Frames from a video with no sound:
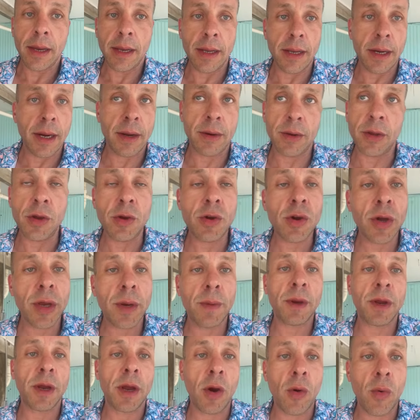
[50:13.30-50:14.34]
You know, you
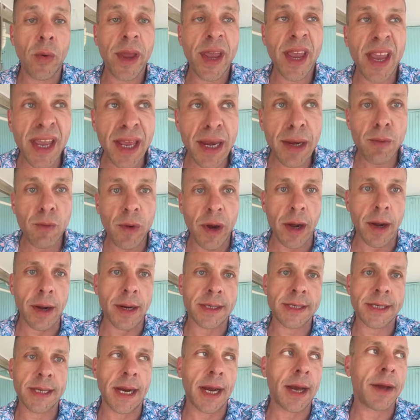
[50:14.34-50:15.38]
couldn't go anywhere
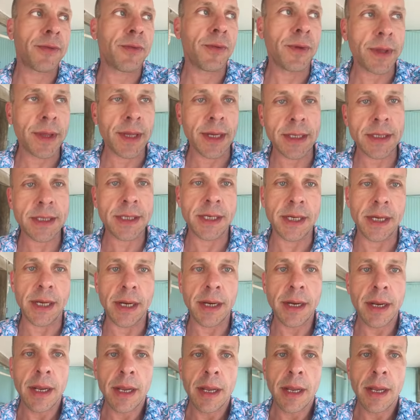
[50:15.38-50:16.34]
in the South with that shit.